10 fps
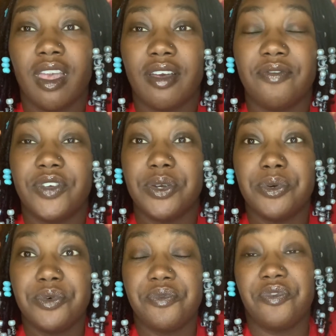
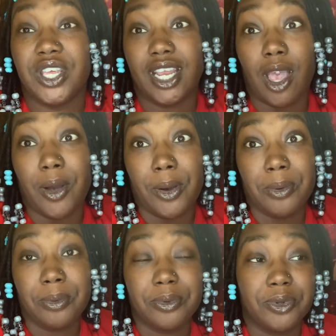viewed video,
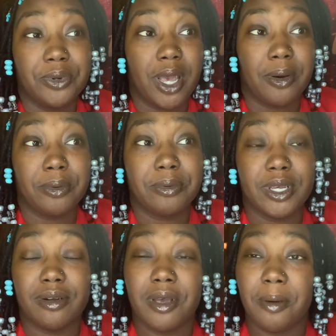you know,
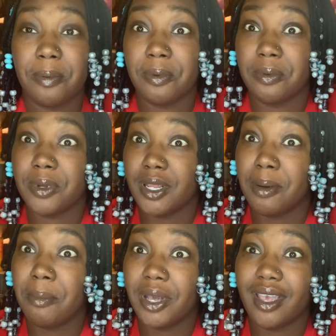in a
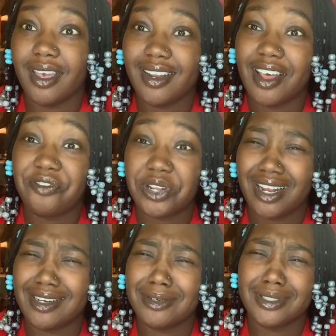month, and I felt like
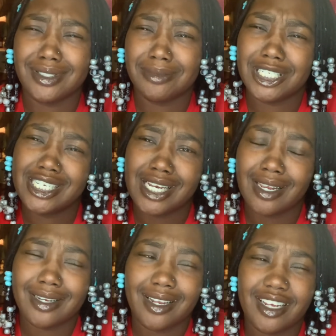that was a little bit
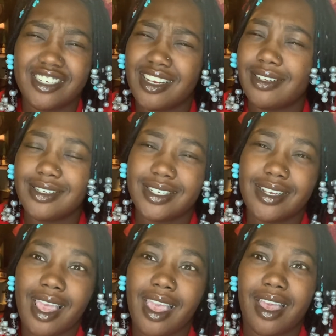shady. Like
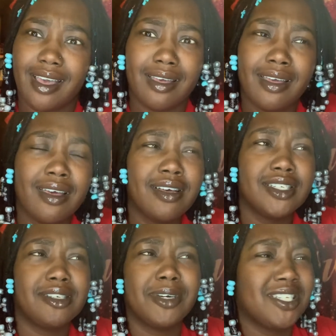she had
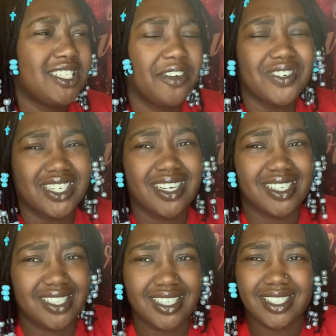some other stuff, and she
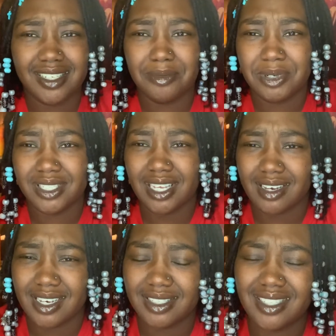consistently puts out
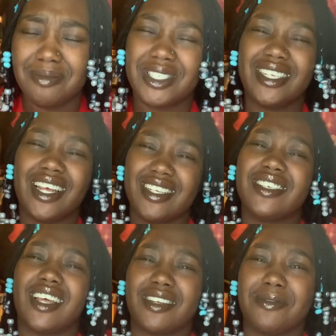content, but then I didn't
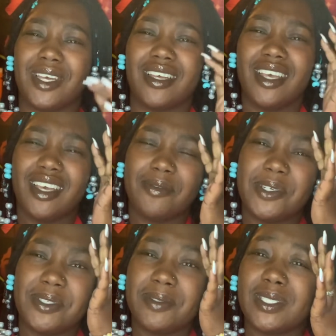like the way where
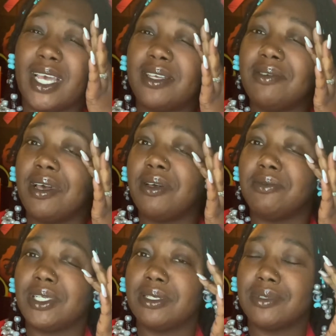you was like, you know, you
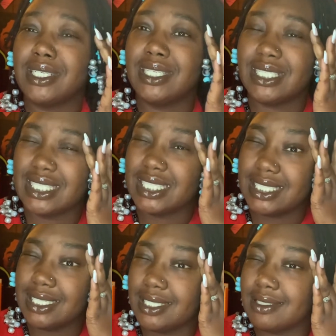didn't really listen to the
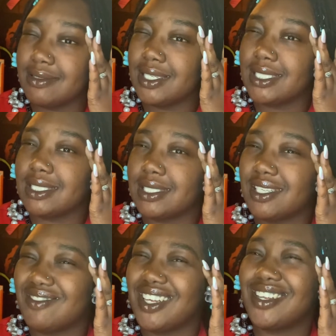history lessons and
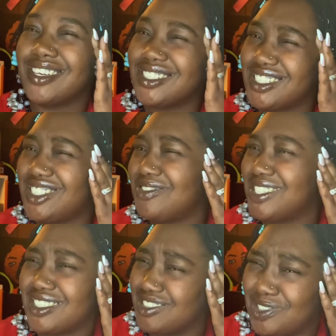stuff like that, because yes you
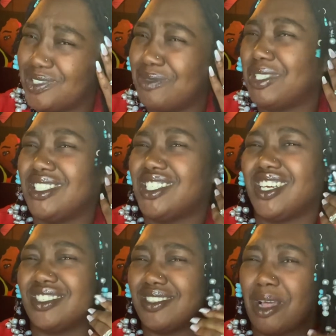did, because you used to be in the
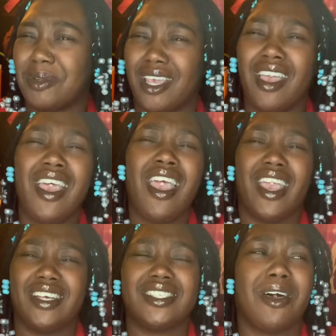chat, so stop playing.
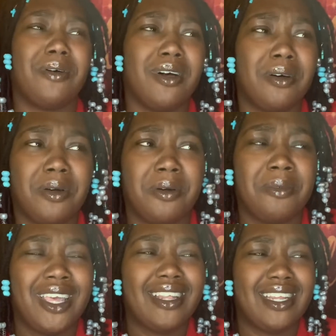And so
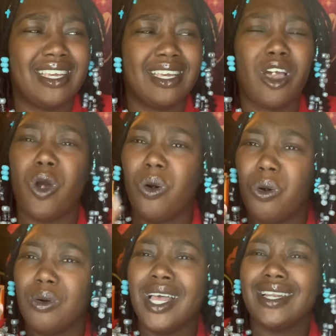then
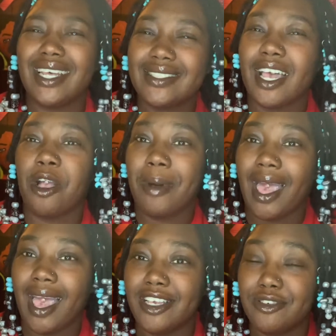let's talk about
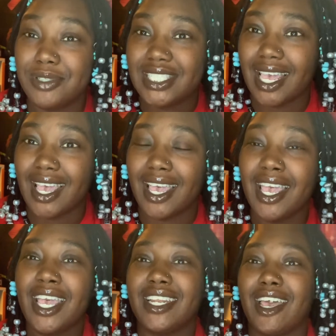how you said
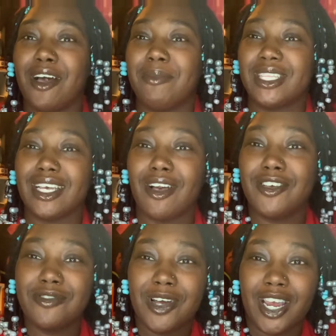that a month ago
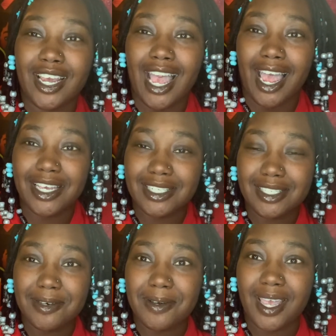you and her got
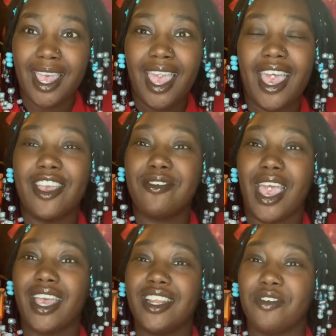into it and you
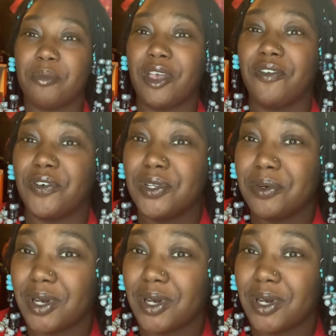hadn't even been fooling with